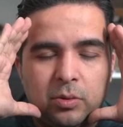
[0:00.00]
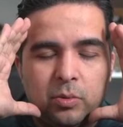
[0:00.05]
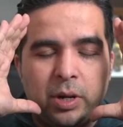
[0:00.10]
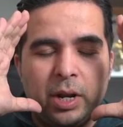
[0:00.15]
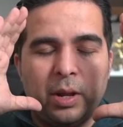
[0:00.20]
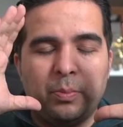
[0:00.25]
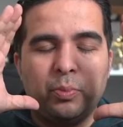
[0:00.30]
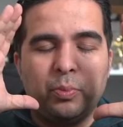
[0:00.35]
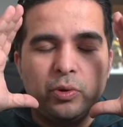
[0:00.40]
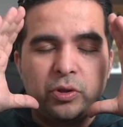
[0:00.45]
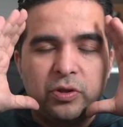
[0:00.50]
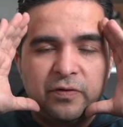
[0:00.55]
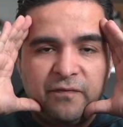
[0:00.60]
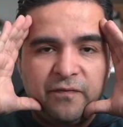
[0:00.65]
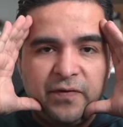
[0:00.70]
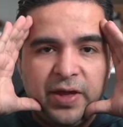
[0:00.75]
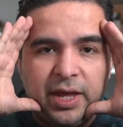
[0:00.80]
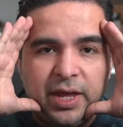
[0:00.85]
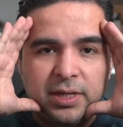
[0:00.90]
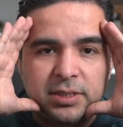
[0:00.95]
When I put the
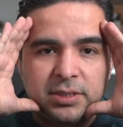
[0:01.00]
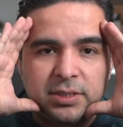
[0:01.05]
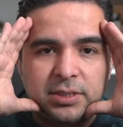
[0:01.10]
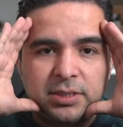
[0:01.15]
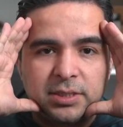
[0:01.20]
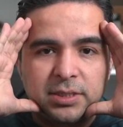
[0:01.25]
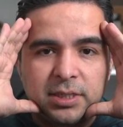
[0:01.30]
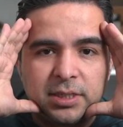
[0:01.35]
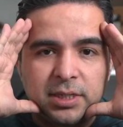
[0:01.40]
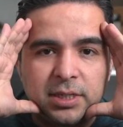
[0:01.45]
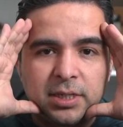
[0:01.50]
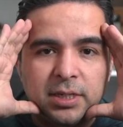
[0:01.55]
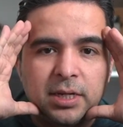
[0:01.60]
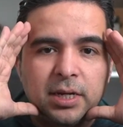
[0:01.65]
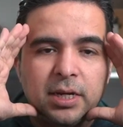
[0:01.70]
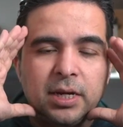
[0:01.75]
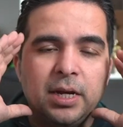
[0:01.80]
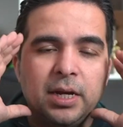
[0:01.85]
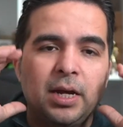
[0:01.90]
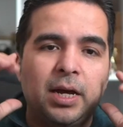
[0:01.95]
face,
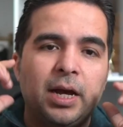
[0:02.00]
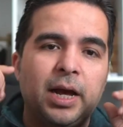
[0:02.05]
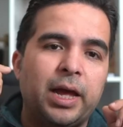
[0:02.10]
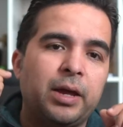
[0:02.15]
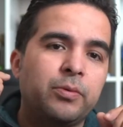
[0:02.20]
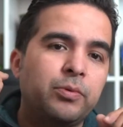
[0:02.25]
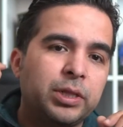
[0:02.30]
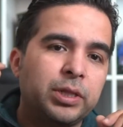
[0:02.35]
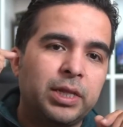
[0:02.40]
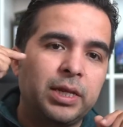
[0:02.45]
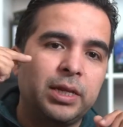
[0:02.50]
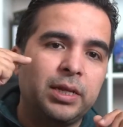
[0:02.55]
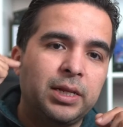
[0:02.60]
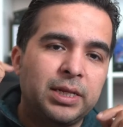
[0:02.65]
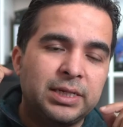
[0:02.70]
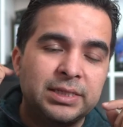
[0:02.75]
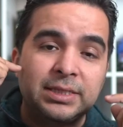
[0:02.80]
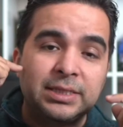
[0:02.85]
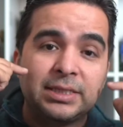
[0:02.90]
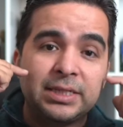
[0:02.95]
everything
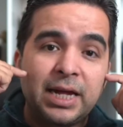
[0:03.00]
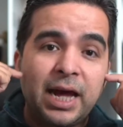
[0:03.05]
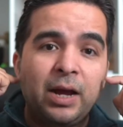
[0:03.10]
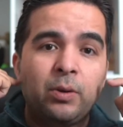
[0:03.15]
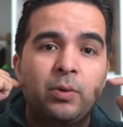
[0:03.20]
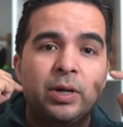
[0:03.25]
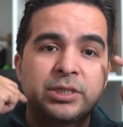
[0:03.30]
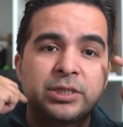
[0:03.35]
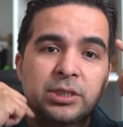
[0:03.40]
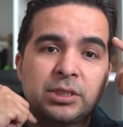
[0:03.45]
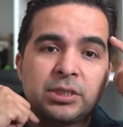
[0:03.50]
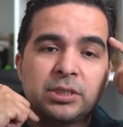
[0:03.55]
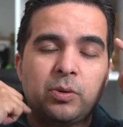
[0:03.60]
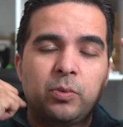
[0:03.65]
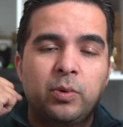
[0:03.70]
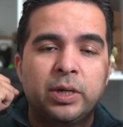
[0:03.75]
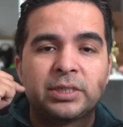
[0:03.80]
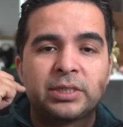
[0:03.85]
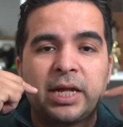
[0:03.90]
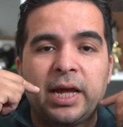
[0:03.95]
inside
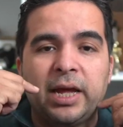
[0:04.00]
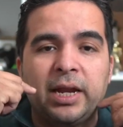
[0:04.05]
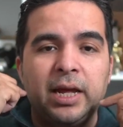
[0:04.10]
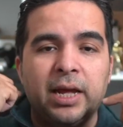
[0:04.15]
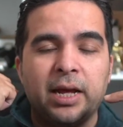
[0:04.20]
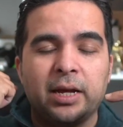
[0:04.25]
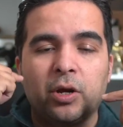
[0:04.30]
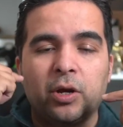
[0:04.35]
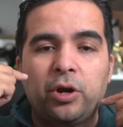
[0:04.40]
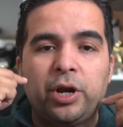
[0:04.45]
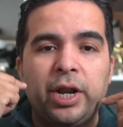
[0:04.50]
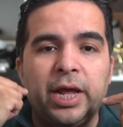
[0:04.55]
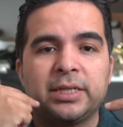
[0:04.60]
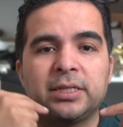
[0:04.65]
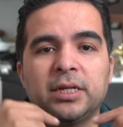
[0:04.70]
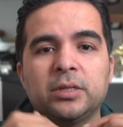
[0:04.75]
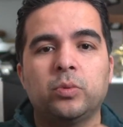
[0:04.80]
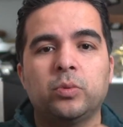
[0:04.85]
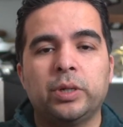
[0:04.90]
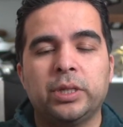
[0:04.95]
was kind of
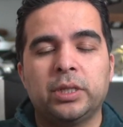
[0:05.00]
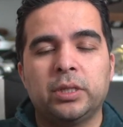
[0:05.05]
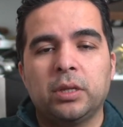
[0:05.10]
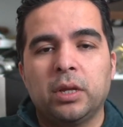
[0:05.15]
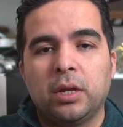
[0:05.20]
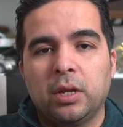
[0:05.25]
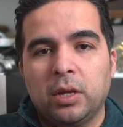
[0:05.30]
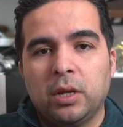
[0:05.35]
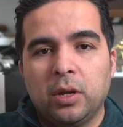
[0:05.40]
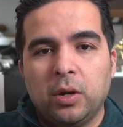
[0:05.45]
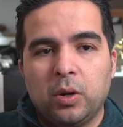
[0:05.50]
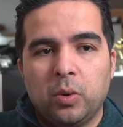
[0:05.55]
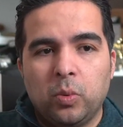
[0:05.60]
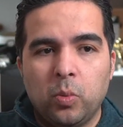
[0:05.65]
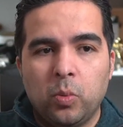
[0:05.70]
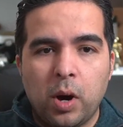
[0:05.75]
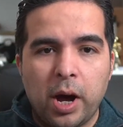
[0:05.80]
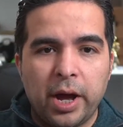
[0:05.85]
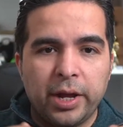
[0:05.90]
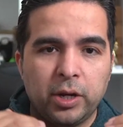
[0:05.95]
connected with
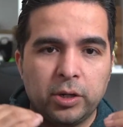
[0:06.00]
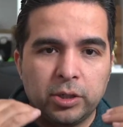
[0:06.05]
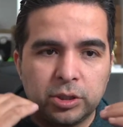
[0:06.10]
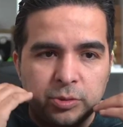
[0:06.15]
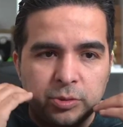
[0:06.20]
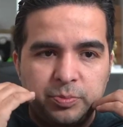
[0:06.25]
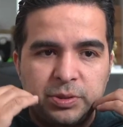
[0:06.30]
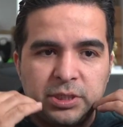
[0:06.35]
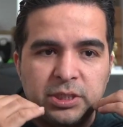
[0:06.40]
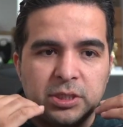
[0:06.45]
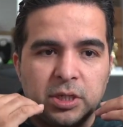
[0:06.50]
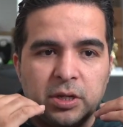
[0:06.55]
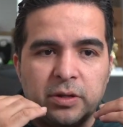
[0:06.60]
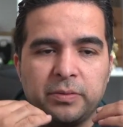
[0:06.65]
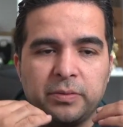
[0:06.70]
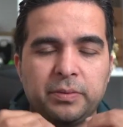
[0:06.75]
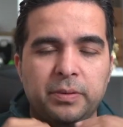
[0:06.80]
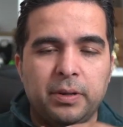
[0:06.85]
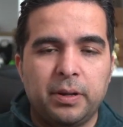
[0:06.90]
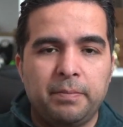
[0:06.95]
wires, piece
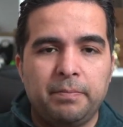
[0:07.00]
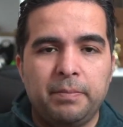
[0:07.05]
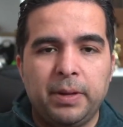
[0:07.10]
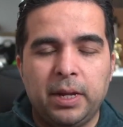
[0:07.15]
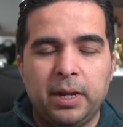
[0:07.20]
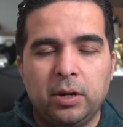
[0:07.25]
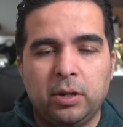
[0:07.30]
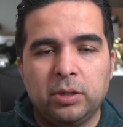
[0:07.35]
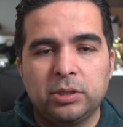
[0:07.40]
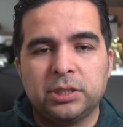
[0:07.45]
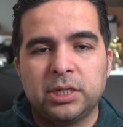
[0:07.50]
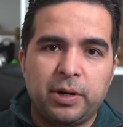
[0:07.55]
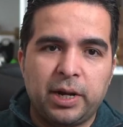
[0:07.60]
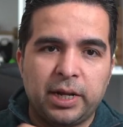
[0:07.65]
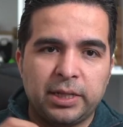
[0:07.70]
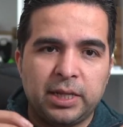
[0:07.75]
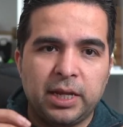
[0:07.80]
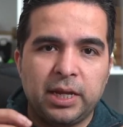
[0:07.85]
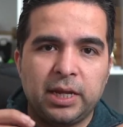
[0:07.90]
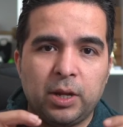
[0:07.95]
of metals, but
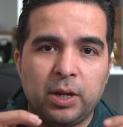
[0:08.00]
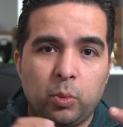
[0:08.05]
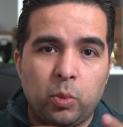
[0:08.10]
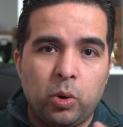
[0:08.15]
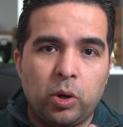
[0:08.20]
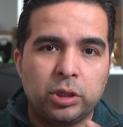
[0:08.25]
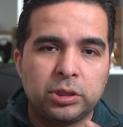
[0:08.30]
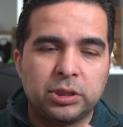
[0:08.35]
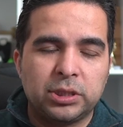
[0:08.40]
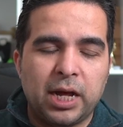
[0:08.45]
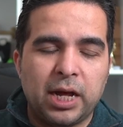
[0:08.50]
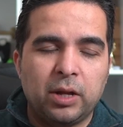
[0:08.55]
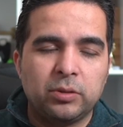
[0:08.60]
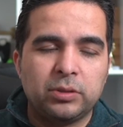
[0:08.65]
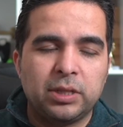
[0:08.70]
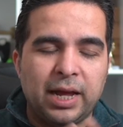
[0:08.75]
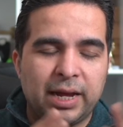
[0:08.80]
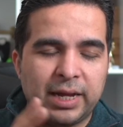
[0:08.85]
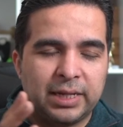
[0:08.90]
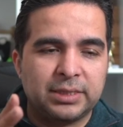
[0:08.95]
I think it works
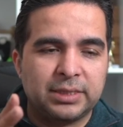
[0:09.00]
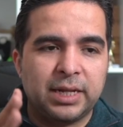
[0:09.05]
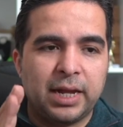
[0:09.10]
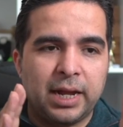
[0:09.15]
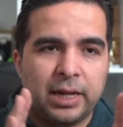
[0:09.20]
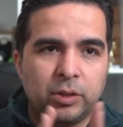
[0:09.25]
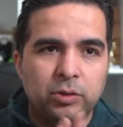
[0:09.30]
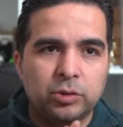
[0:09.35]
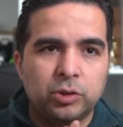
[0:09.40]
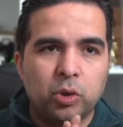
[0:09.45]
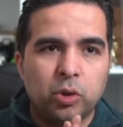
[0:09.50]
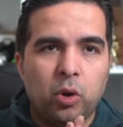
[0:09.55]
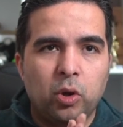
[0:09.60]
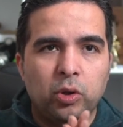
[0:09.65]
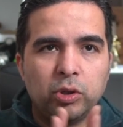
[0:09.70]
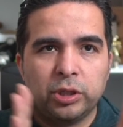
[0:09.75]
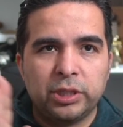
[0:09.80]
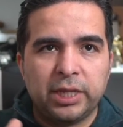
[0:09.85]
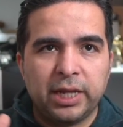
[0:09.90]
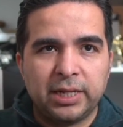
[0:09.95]
out. Like I said, I use
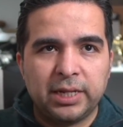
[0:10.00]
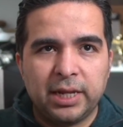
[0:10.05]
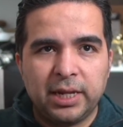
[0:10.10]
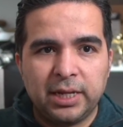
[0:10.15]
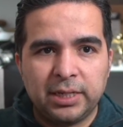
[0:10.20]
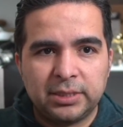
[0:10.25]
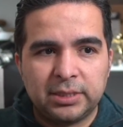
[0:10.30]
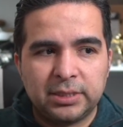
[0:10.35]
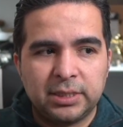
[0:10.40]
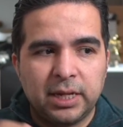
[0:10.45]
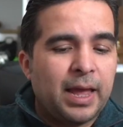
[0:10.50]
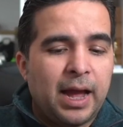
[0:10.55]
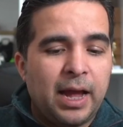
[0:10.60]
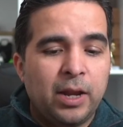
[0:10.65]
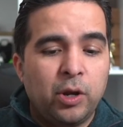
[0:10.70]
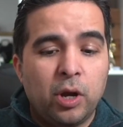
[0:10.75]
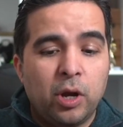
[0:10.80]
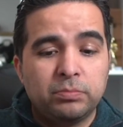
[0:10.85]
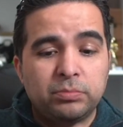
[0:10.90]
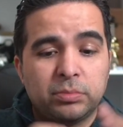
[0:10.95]
all the techniques. I
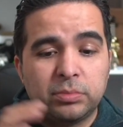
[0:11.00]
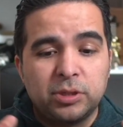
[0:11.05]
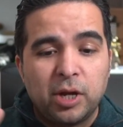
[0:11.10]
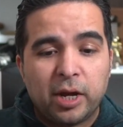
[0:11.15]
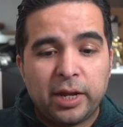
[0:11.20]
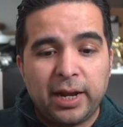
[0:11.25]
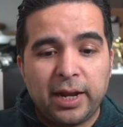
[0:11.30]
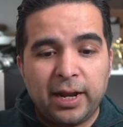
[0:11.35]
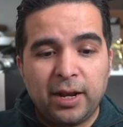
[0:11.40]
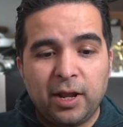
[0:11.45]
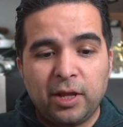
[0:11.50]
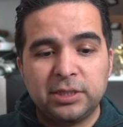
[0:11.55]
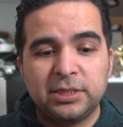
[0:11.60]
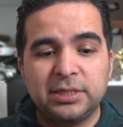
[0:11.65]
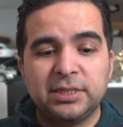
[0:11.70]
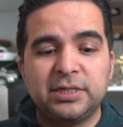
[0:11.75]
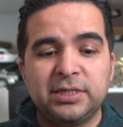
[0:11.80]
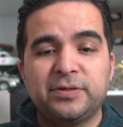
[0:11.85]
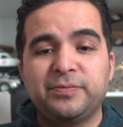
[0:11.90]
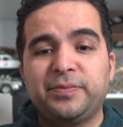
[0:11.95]
know I'm talking a lot
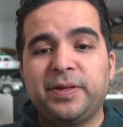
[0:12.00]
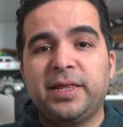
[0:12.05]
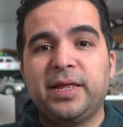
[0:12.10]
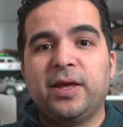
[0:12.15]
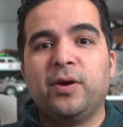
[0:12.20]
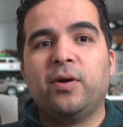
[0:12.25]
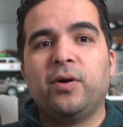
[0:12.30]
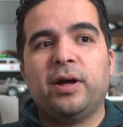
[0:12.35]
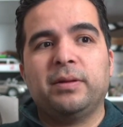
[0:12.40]
in this video.